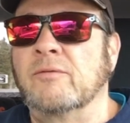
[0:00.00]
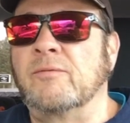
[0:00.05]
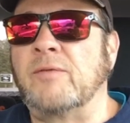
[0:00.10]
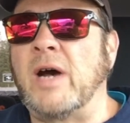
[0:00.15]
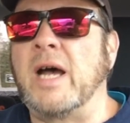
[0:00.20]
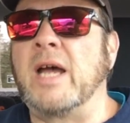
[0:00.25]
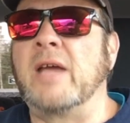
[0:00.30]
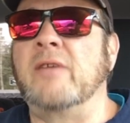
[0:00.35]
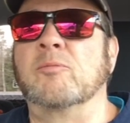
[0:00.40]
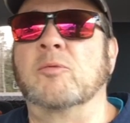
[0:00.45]

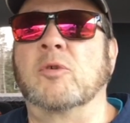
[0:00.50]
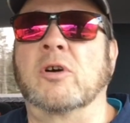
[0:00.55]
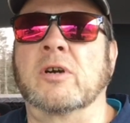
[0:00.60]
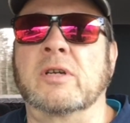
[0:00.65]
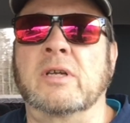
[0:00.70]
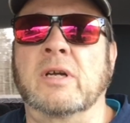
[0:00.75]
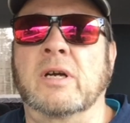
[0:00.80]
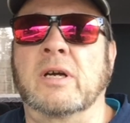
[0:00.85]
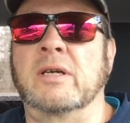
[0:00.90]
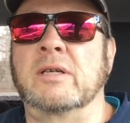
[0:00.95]
5 more
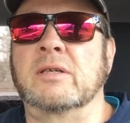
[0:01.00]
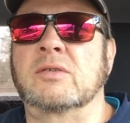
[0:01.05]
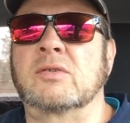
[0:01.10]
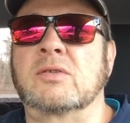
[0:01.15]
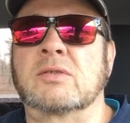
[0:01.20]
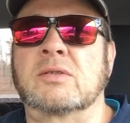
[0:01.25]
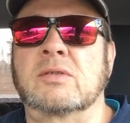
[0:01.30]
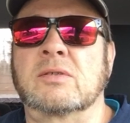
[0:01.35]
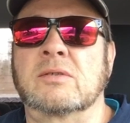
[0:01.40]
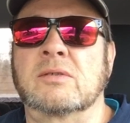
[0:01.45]

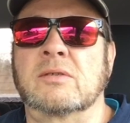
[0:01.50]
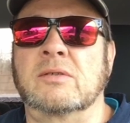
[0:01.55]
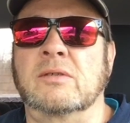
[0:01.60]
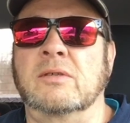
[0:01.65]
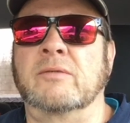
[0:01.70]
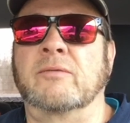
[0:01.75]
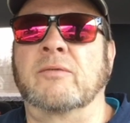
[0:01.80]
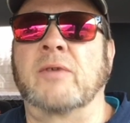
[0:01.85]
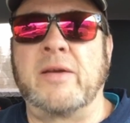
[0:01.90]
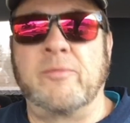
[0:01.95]
yards,
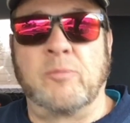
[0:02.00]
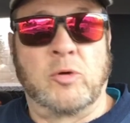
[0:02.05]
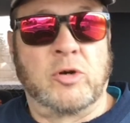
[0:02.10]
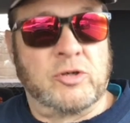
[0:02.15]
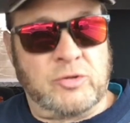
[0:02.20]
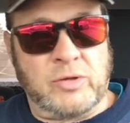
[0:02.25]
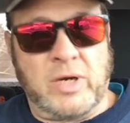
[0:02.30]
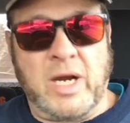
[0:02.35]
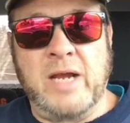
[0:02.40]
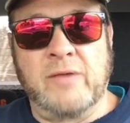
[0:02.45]
or 5 more
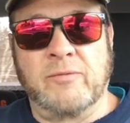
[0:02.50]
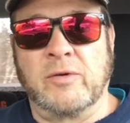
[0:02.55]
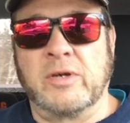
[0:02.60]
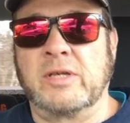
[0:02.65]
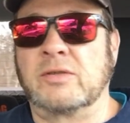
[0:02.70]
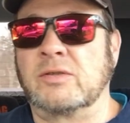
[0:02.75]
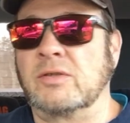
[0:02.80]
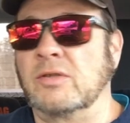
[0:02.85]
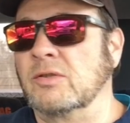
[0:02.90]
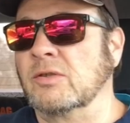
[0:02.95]

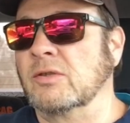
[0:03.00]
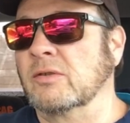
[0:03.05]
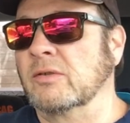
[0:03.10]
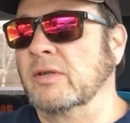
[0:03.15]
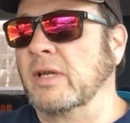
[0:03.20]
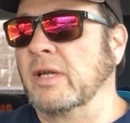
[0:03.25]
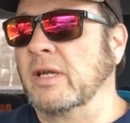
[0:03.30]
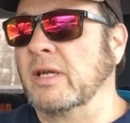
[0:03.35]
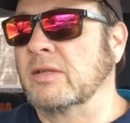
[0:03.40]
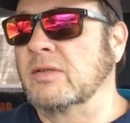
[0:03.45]
driveways to do,
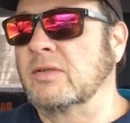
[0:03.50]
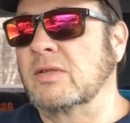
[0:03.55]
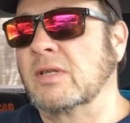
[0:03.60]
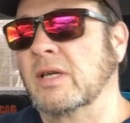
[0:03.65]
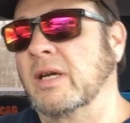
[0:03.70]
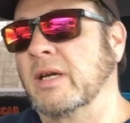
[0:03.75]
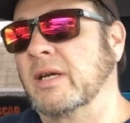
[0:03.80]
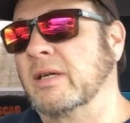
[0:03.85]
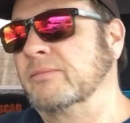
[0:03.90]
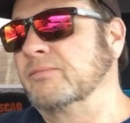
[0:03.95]
and it's,
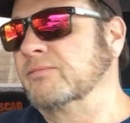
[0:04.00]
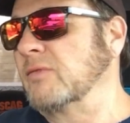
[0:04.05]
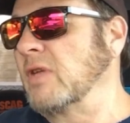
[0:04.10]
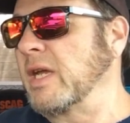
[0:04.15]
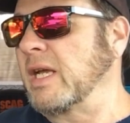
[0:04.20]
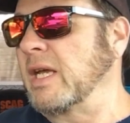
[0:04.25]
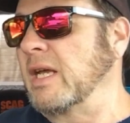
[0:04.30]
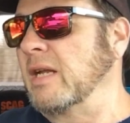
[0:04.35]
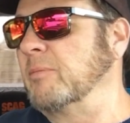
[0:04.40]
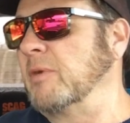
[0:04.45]

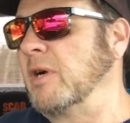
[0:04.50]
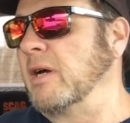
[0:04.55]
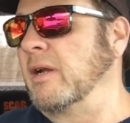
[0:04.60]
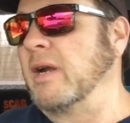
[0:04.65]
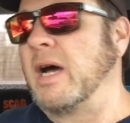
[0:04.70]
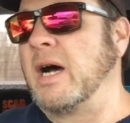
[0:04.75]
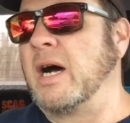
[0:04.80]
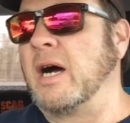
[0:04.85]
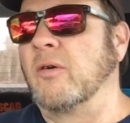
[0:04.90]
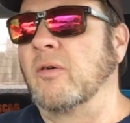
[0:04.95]
I got about
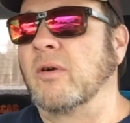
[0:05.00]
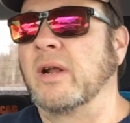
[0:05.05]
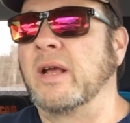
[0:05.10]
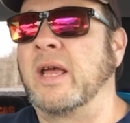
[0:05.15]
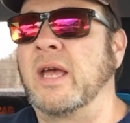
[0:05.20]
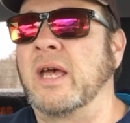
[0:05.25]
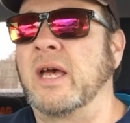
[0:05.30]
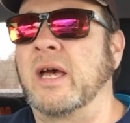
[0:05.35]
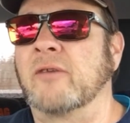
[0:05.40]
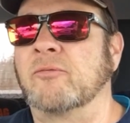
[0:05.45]
an hour and a
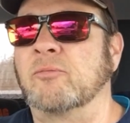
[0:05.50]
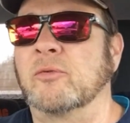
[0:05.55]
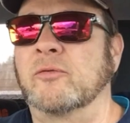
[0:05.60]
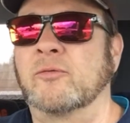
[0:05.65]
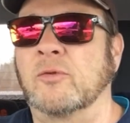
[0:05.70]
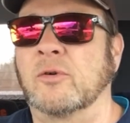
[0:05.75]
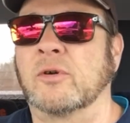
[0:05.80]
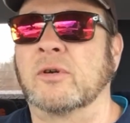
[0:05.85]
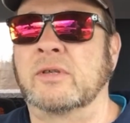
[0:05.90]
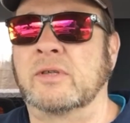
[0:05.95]
half
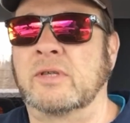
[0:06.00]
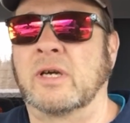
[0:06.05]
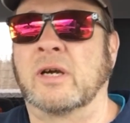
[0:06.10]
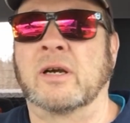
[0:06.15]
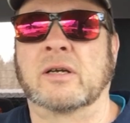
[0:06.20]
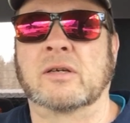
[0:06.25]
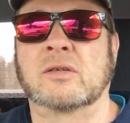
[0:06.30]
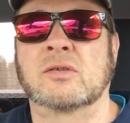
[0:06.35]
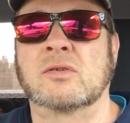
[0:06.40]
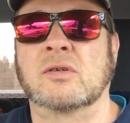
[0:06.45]
before
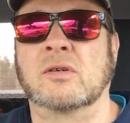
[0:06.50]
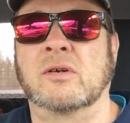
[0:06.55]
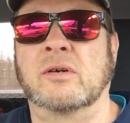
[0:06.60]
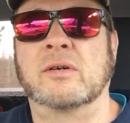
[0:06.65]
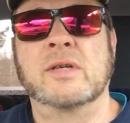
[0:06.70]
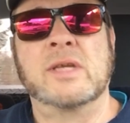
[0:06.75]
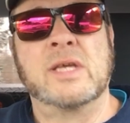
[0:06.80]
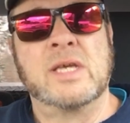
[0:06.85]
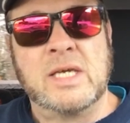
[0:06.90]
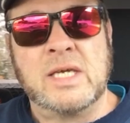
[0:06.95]
dark, so
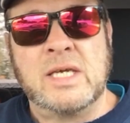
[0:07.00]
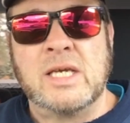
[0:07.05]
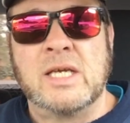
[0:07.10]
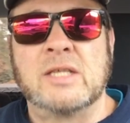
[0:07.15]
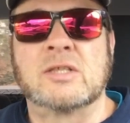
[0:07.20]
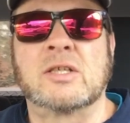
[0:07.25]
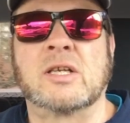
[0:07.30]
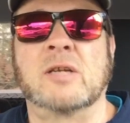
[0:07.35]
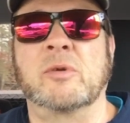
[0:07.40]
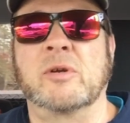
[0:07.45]

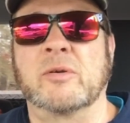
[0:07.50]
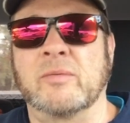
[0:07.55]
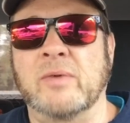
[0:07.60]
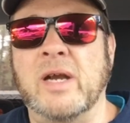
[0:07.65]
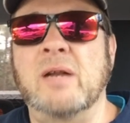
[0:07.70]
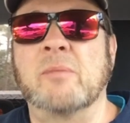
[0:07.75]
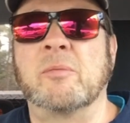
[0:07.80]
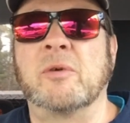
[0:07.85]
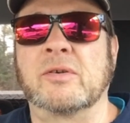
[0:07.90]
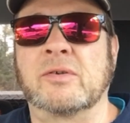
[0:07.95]
it's going to be
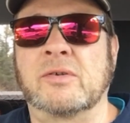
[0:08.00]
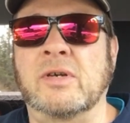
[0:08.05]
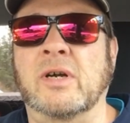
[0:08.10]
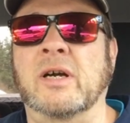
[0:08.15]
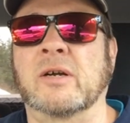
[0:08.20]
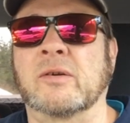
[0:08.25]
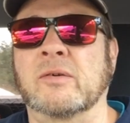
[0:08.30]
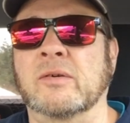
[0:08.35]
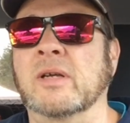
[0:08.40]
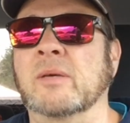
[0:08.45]
right about
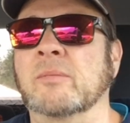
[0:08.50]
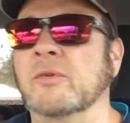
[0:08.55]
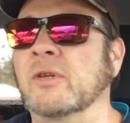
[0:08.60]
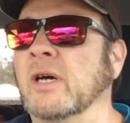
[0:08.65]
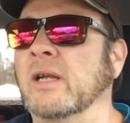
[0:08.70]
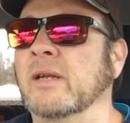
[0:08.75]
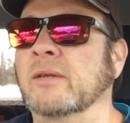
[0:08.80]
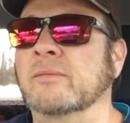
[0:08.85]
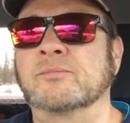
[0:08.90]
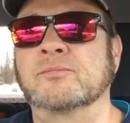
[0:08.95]
dark when I'm
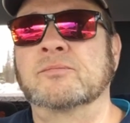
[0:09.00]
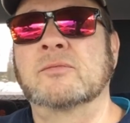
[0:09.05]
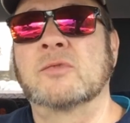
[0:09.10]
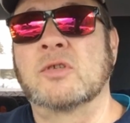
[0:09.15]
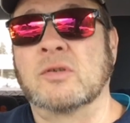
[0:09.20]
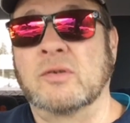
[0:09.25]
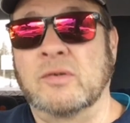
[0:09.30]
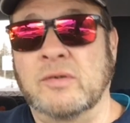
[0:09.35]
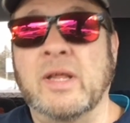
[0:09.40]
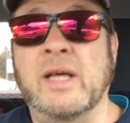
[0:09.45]
done.
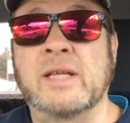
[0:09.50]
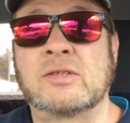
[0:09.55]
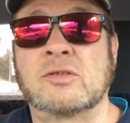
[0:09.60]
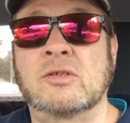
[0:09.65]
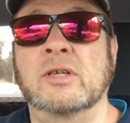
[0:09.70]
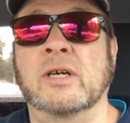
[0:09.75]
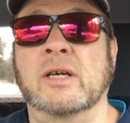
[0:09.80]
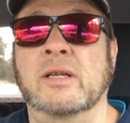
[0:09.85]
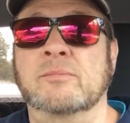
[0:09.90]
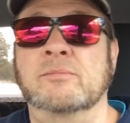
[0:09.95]
So that's
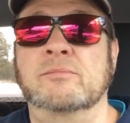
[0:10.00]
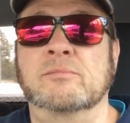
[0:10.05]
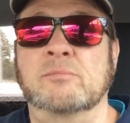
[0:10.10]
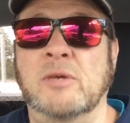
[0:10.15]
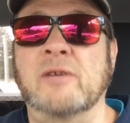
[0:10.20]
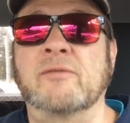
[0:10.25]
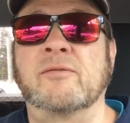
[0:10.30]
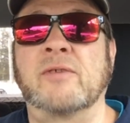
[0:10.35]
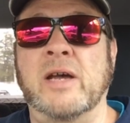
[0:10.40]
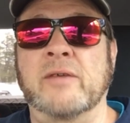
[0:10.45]
good.
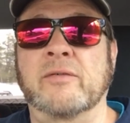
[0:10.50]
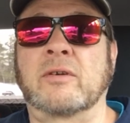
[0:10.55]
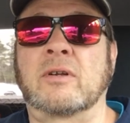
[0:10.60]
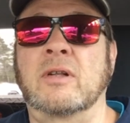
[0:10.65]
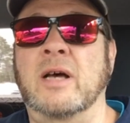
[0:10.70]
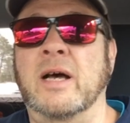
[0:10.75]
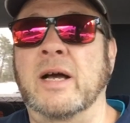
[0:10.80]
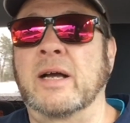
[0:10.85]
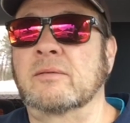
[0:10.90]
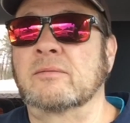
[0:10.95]
About 5
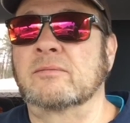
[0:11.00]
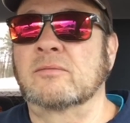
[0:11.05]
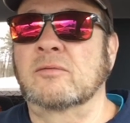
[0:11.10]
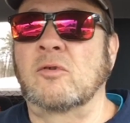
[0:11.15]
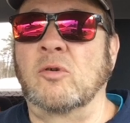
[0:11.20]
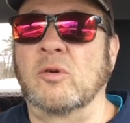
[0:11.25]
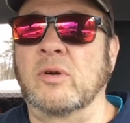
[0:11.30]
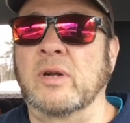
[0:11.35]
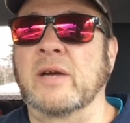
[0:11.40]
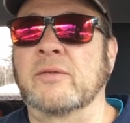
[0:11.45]
o'clock, a
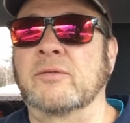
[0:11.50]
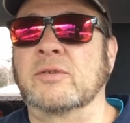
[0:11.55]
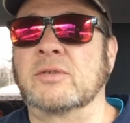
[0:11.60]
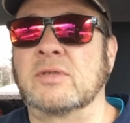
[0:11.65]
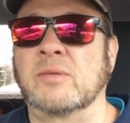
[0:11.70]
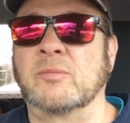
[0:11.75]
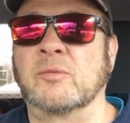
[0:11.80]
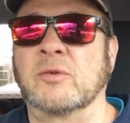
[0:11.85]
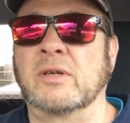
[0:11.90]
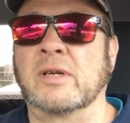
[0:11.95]
quarter after
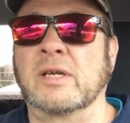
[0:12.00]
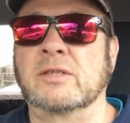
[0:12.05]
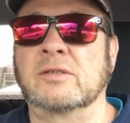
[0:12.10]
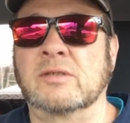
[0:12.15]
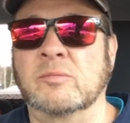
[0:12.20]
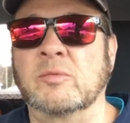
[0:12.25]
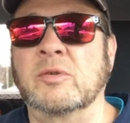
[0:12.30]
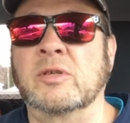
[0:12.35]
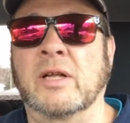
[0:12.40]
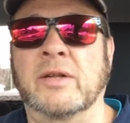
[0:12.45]
somewhere, I
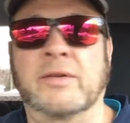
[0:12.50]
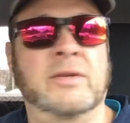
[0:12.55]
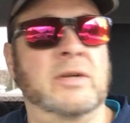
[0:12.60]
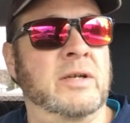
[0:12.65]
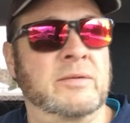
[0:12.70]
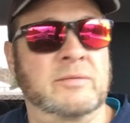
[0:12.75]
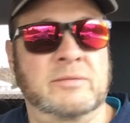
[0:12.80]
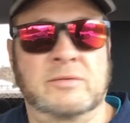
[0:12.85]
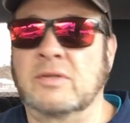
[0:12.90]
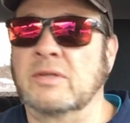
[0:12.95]
should be all
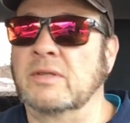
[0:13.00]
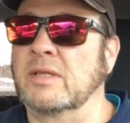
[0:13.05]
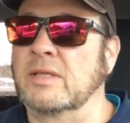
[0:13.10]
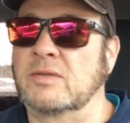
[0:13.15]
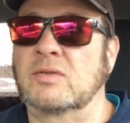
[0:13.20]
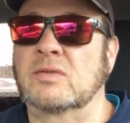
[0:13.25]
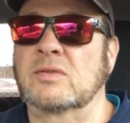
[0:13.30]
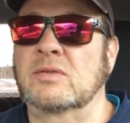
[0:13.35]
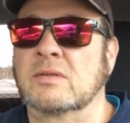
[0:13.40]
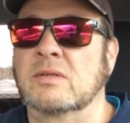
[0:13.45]
done. So
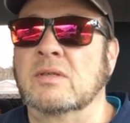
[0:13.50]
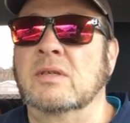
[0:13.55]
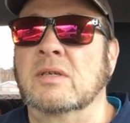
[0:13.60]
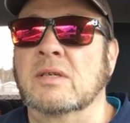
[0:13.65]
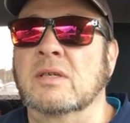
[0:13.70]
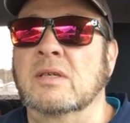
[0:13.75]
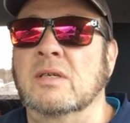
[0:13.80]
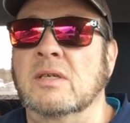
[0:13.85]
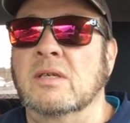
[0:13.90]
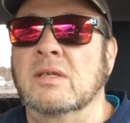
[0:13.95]
that's
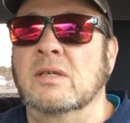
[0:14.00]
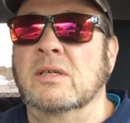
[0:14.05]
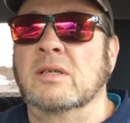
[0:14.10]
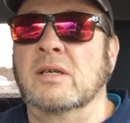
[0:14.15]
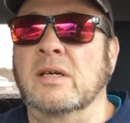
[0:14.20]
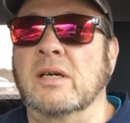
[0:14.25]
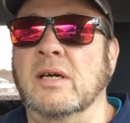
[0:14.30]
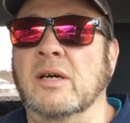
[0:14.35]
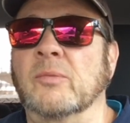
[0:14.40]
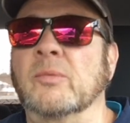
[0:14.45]

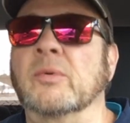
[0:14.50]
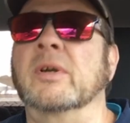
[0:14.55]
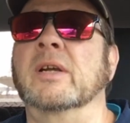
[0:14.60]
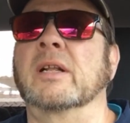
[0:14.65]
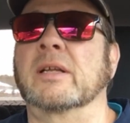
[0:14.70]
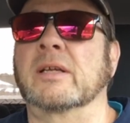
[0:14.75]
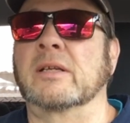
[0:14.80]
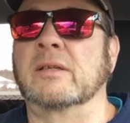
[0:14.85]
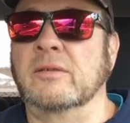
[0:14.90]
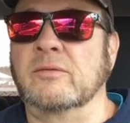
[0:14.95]

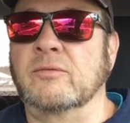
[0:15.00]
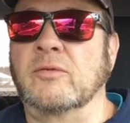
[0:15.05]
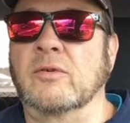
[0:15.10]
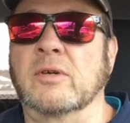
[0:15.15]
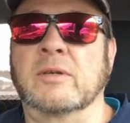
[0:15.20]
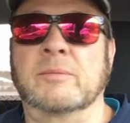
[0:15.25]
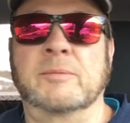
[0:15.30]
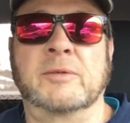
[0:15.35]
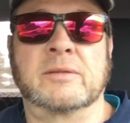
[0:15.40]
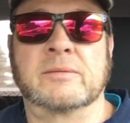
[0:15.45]
really good
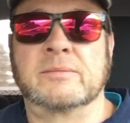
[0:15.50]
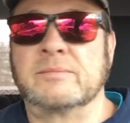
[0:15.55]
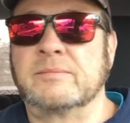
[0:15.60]
for me.